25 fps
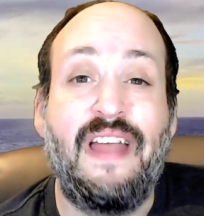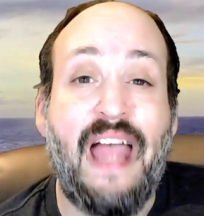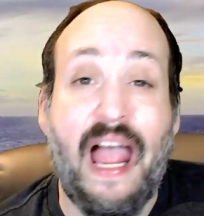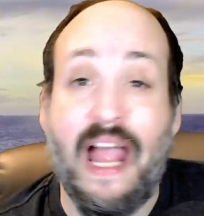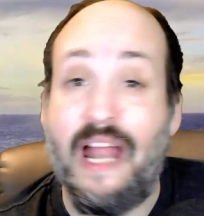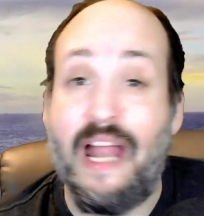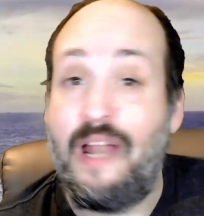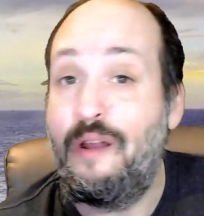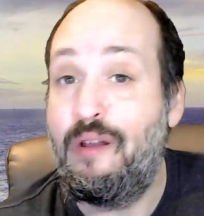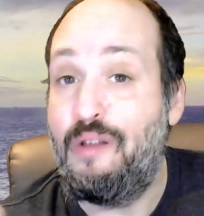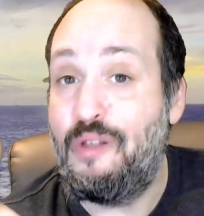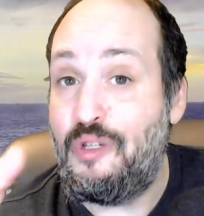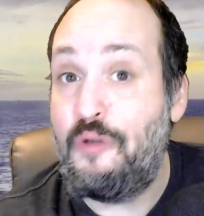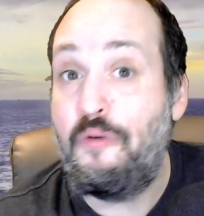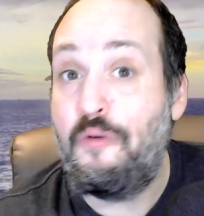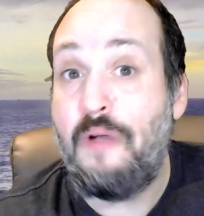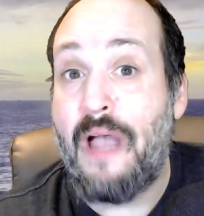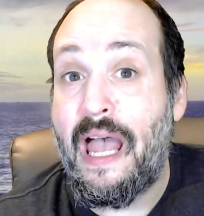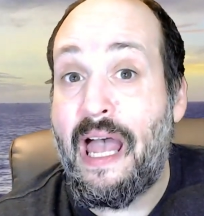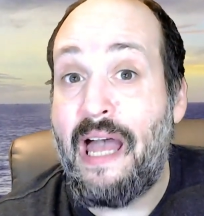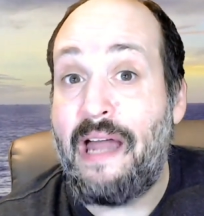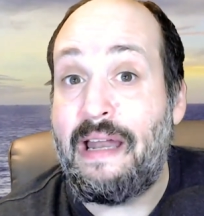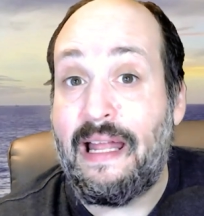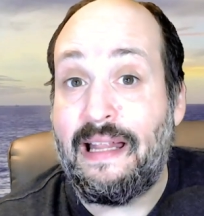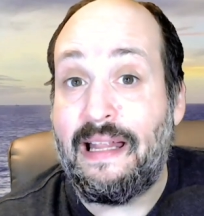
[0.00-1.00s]
And you
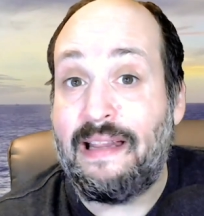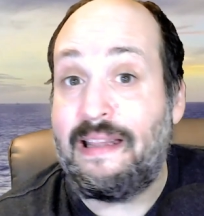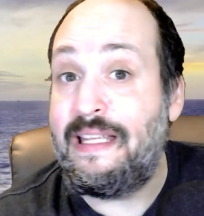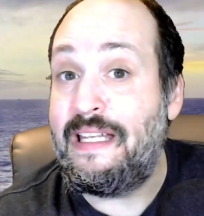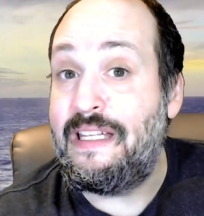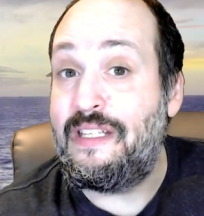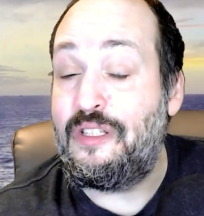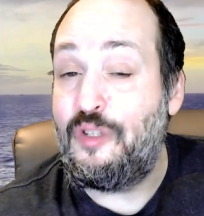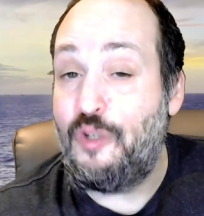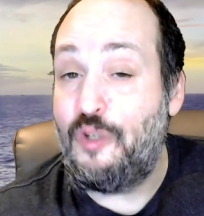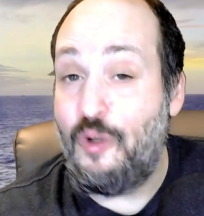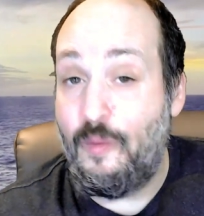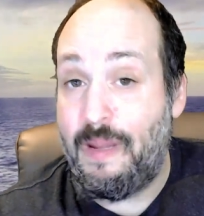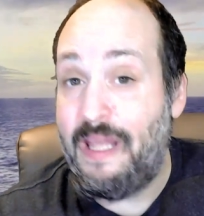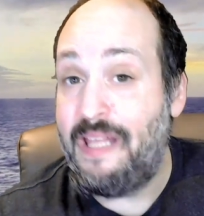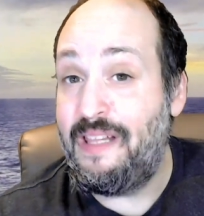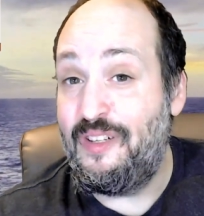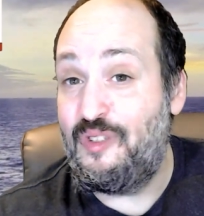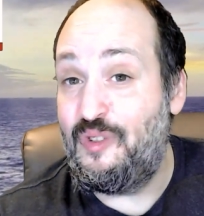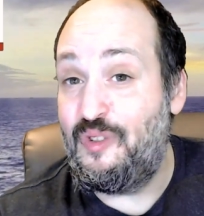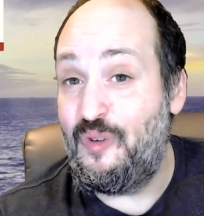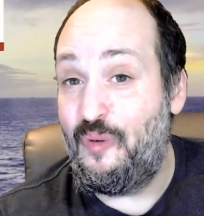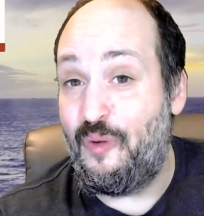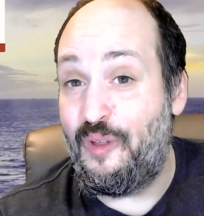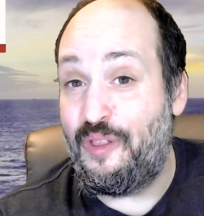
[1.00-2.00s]
had at least your bathing
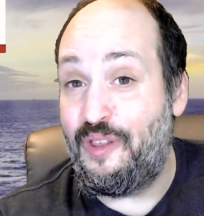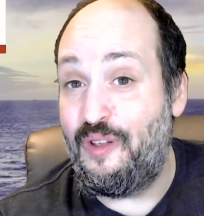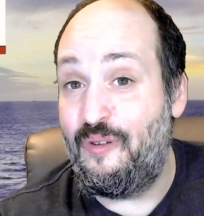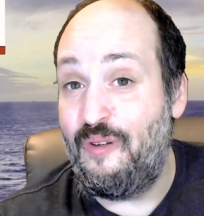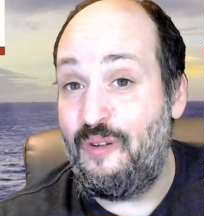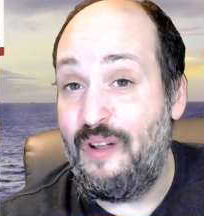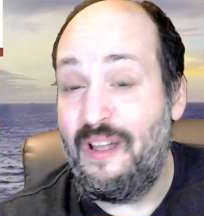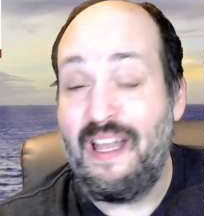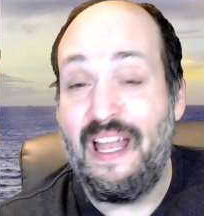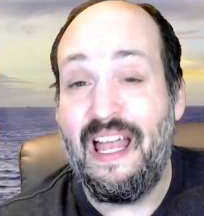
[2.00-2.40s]
suit with you.